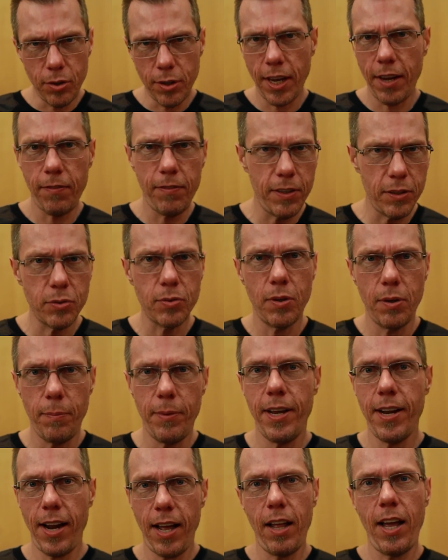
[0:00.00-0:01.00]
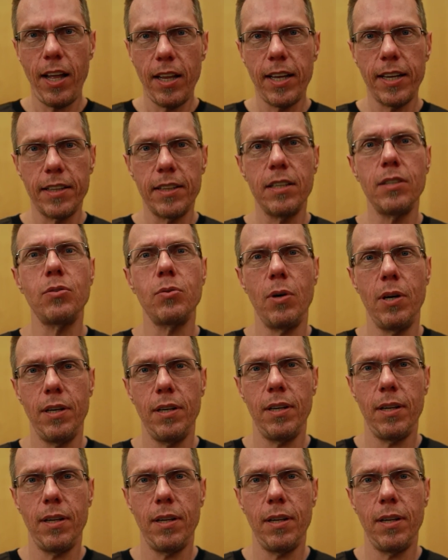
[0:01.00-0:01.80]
gave this one to me and I like this one.